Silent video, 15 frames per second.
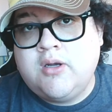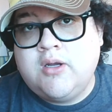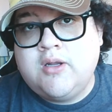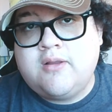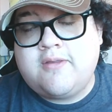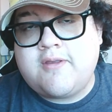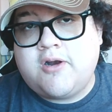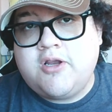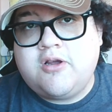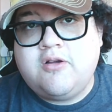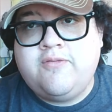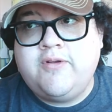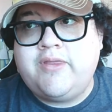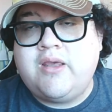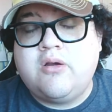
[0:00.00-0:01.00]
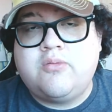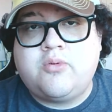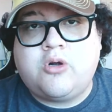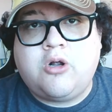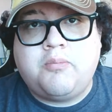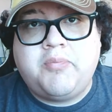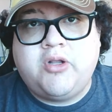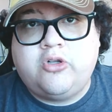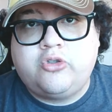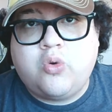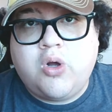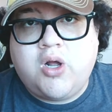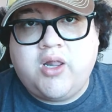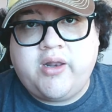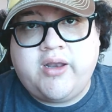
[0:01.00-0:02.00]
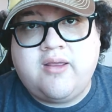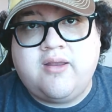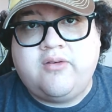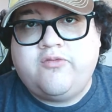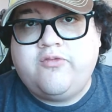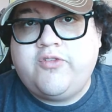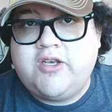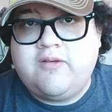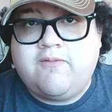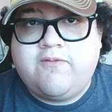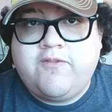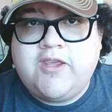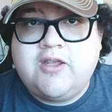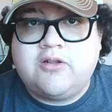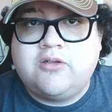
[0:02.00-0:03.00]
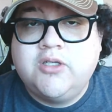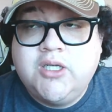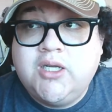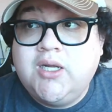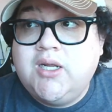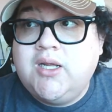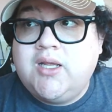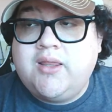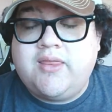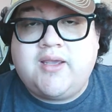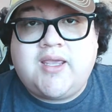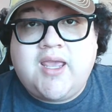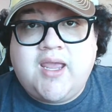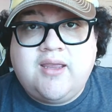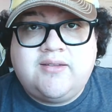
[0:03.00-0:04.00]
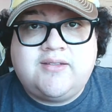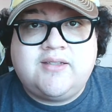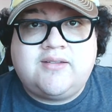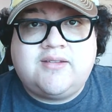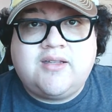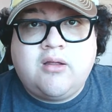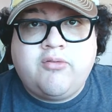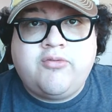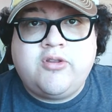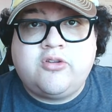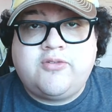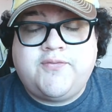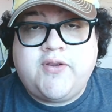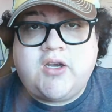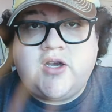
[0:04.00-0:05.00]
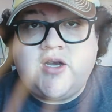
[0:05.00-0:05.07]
Starting off with the overall build quality and fit and feel, the case itself feels very